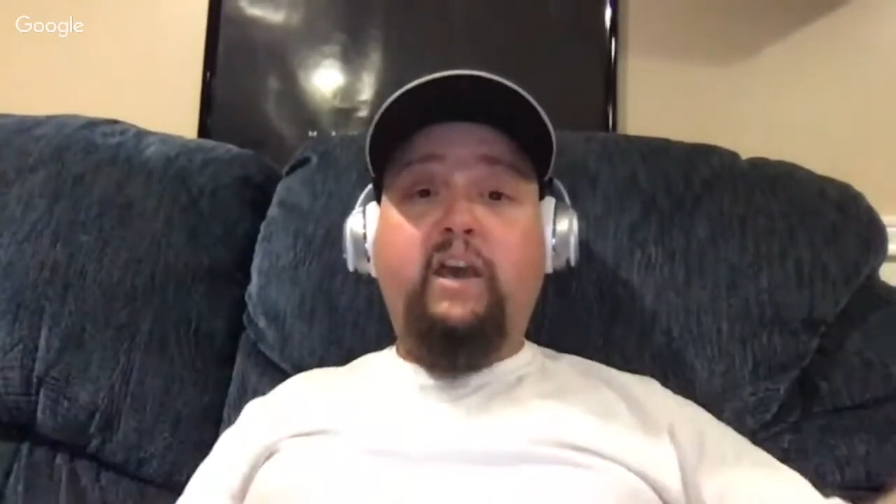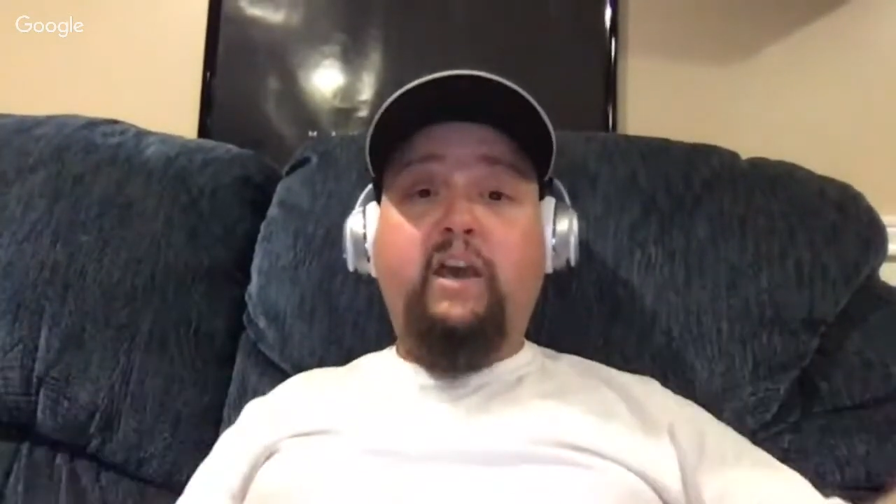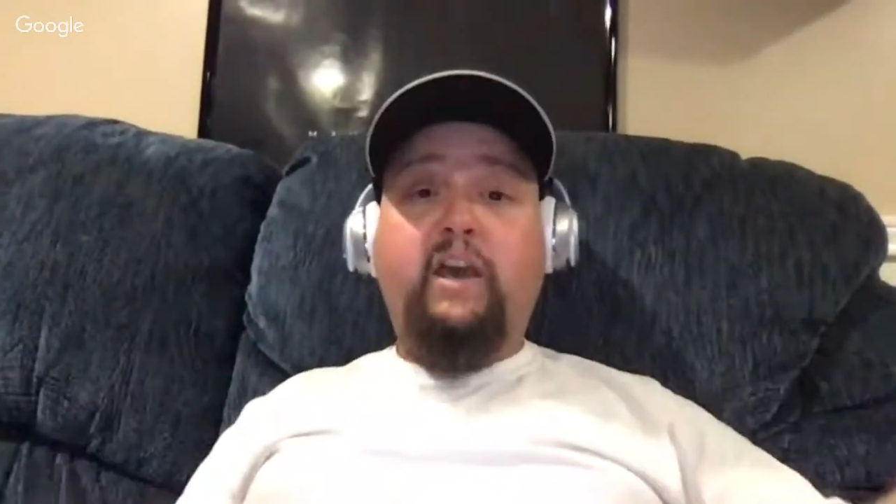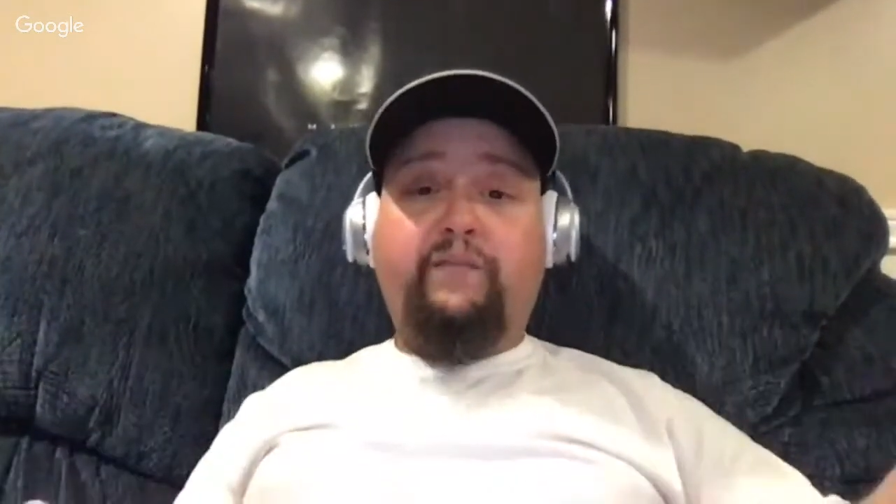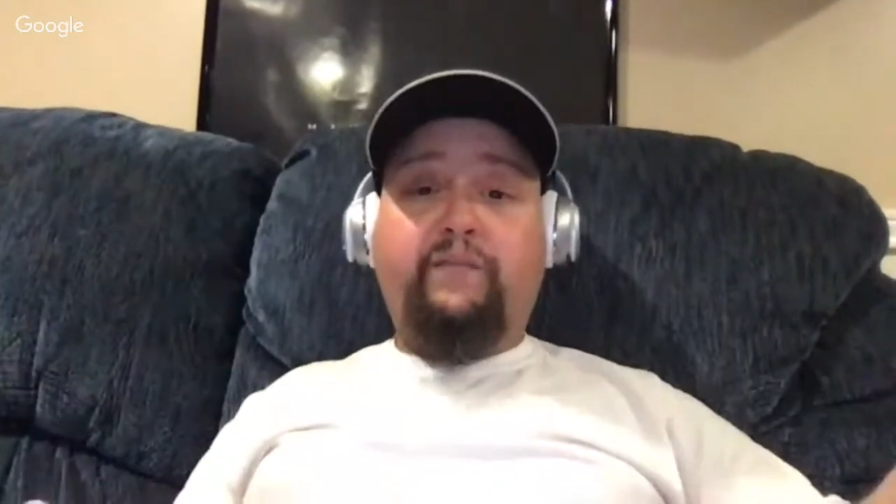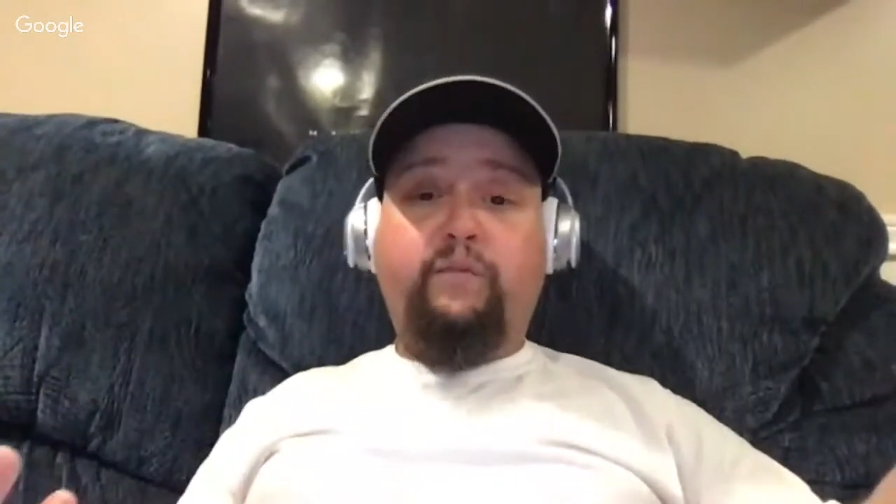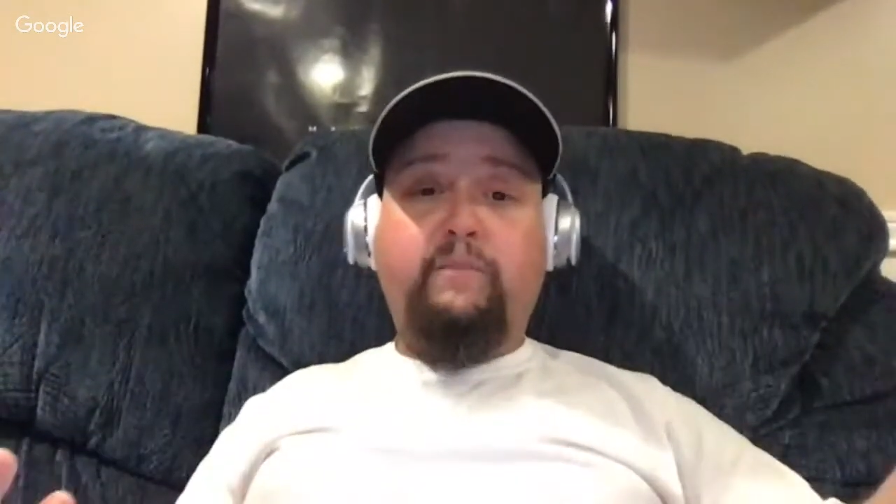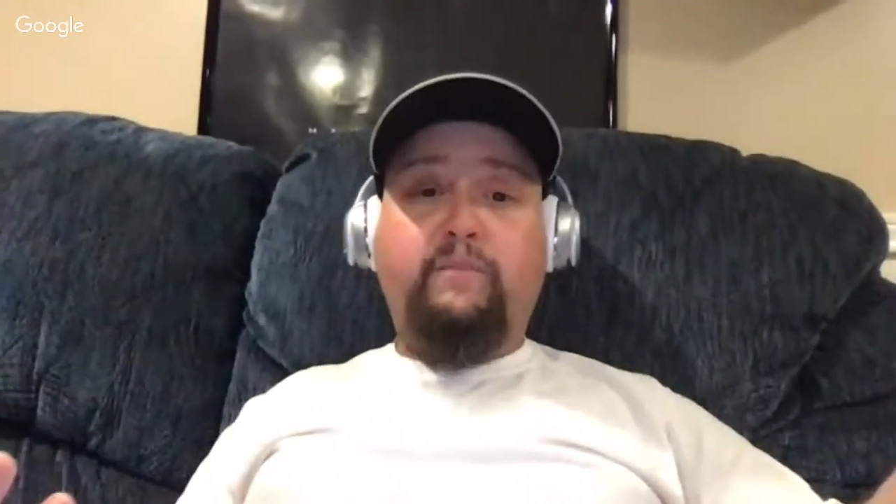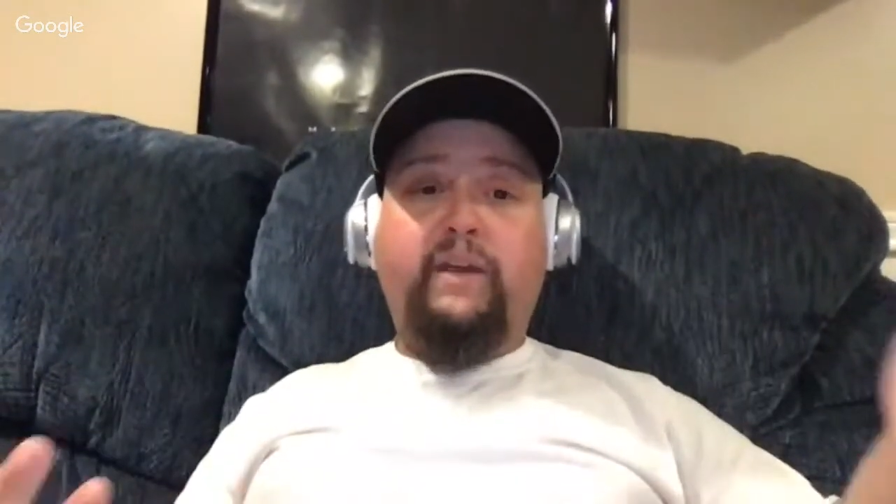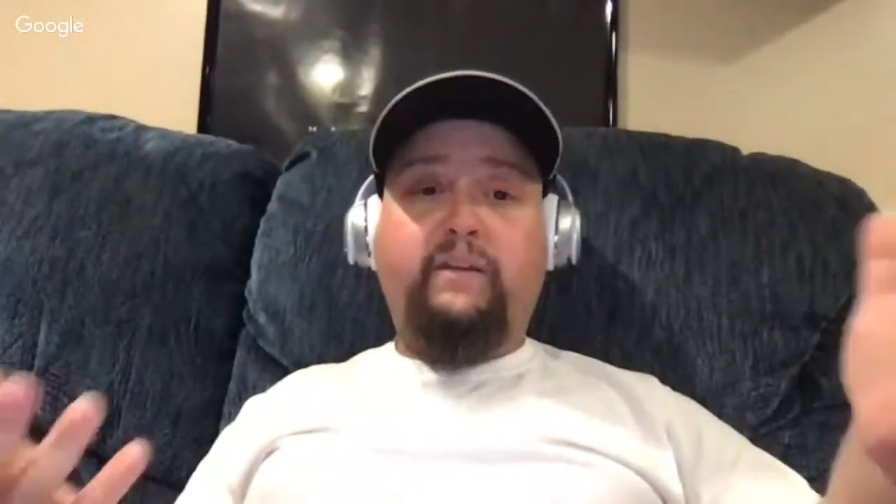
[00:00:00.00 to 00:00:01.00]
we have to
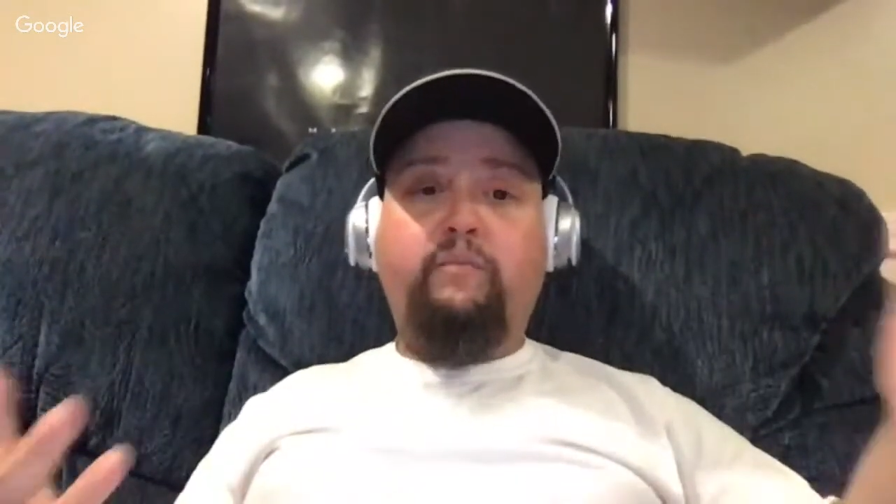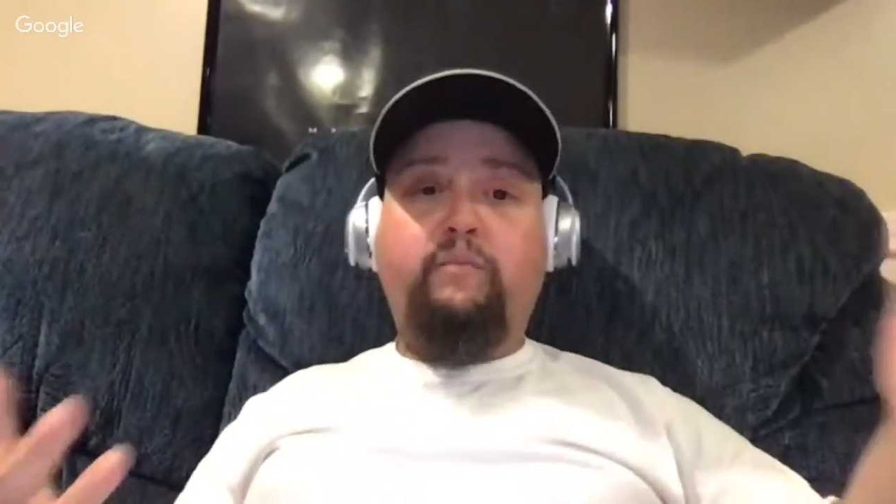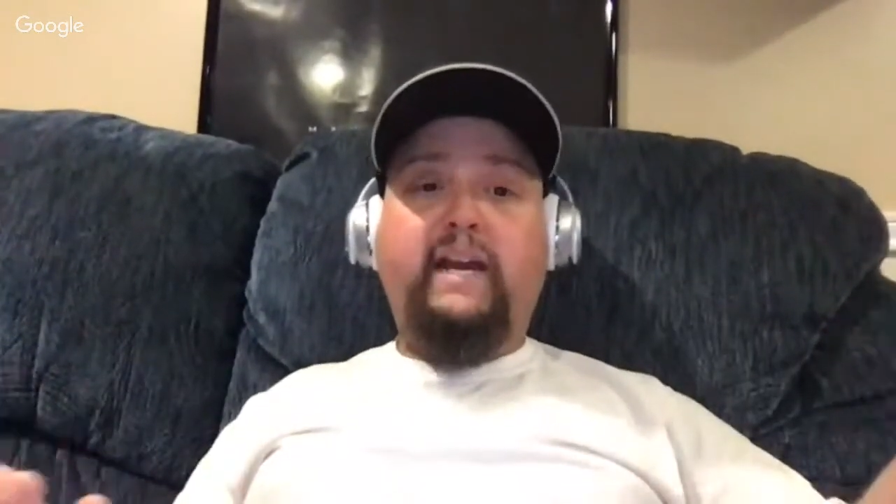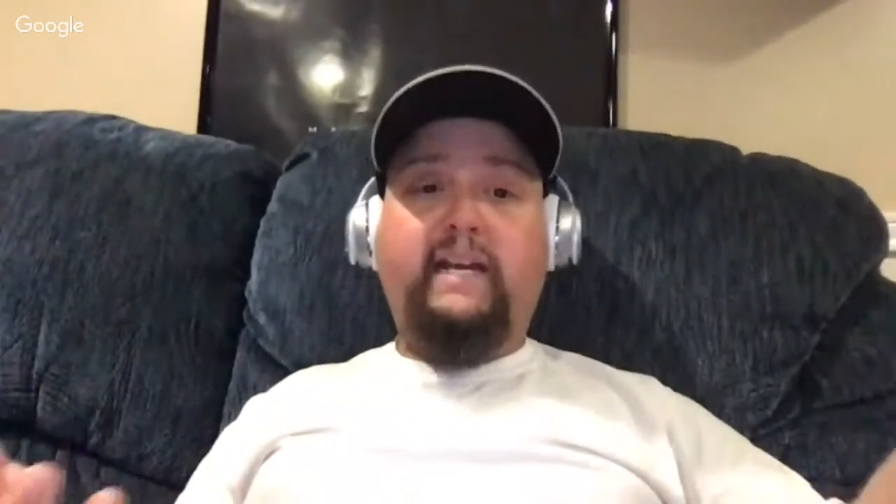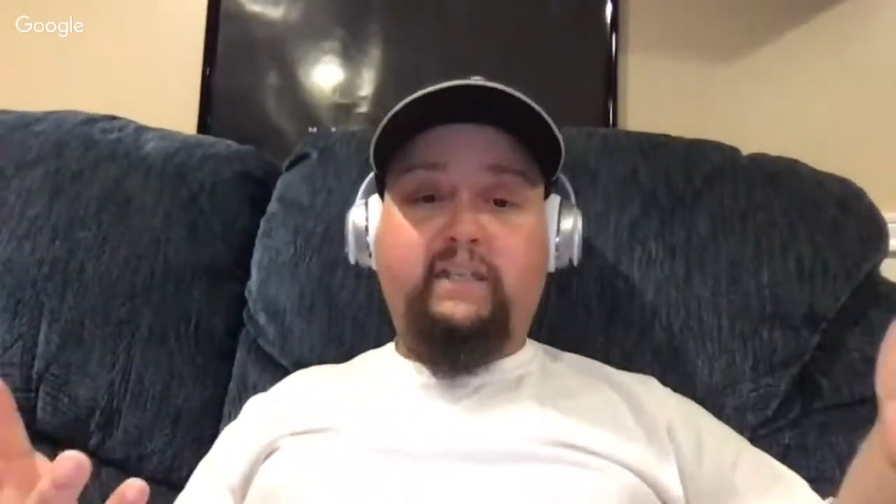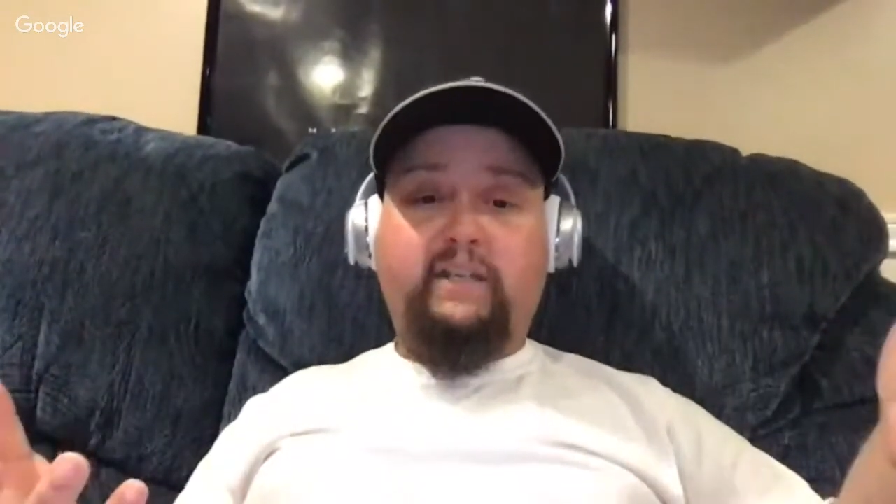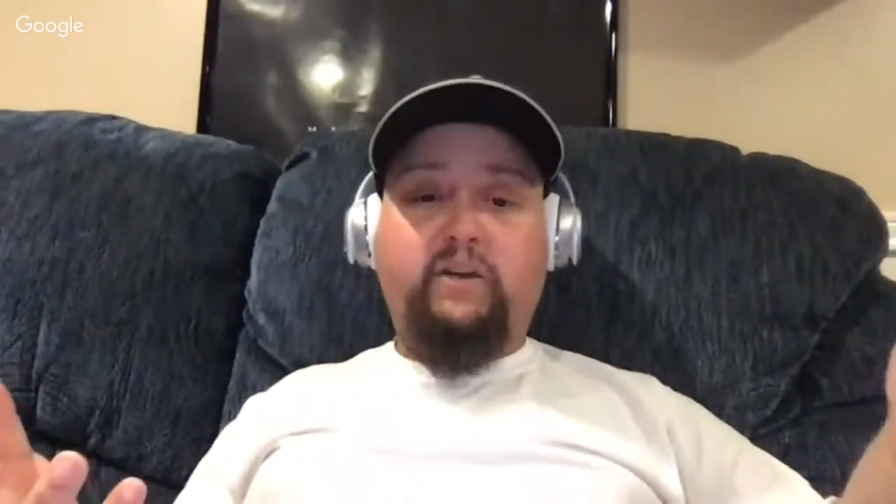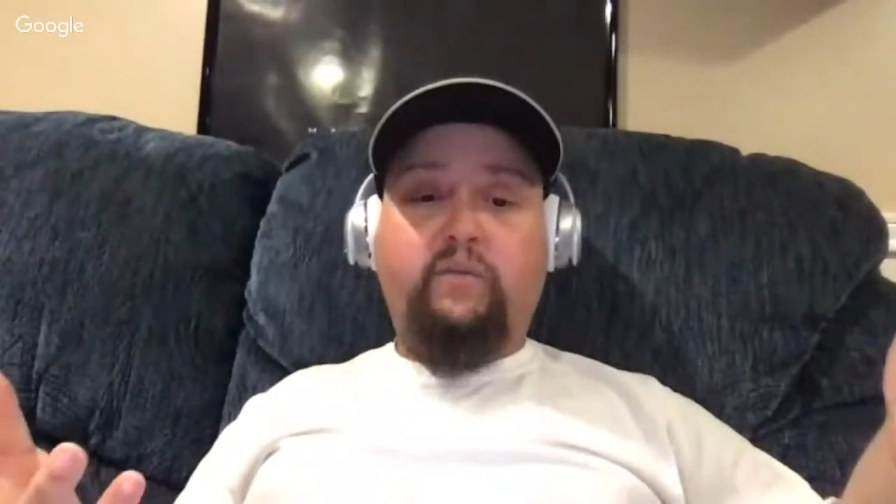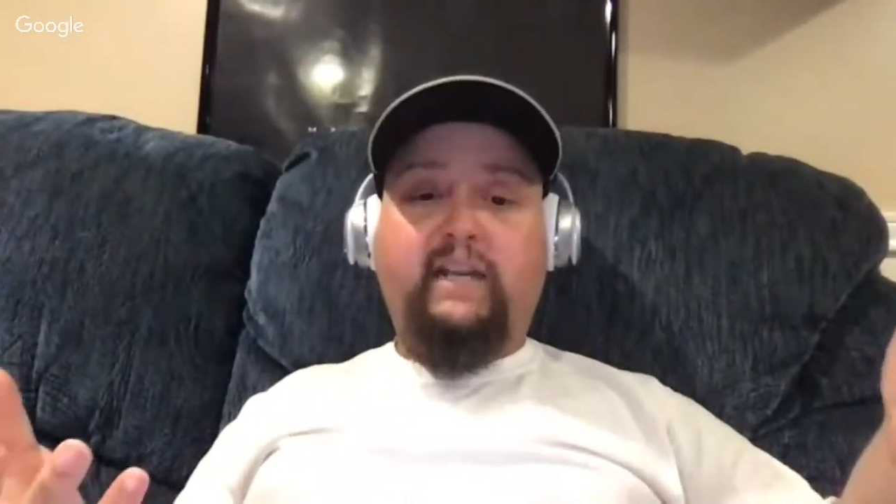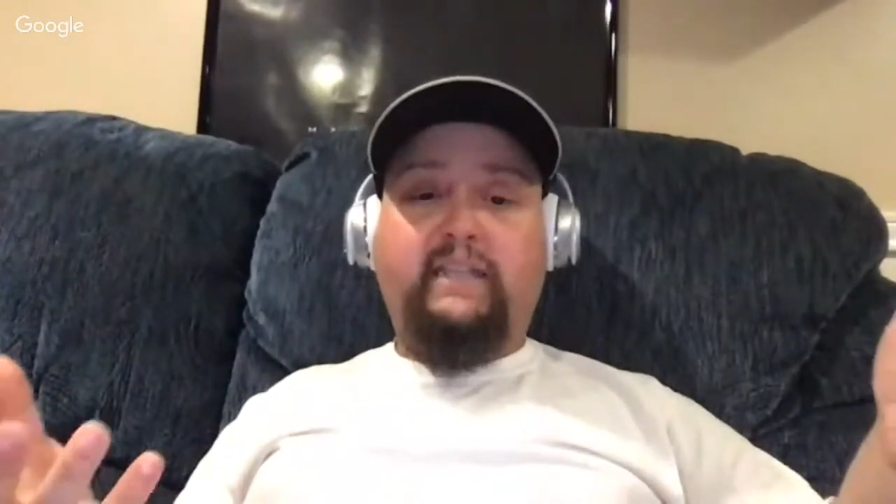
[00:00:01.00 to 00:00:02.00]
remember that New
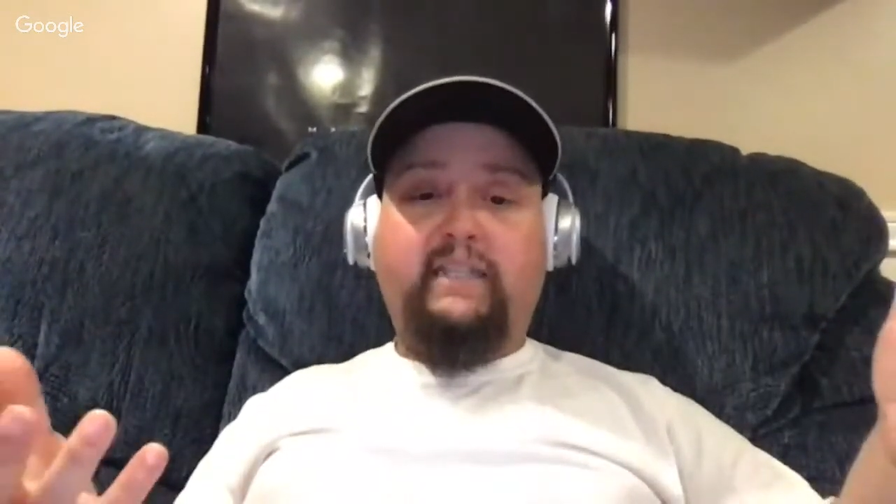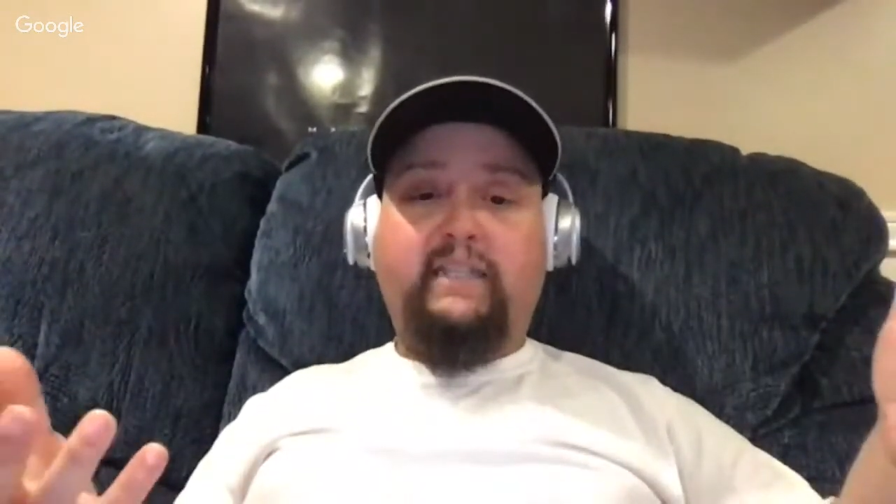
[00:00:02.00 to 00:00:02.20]
Mexico at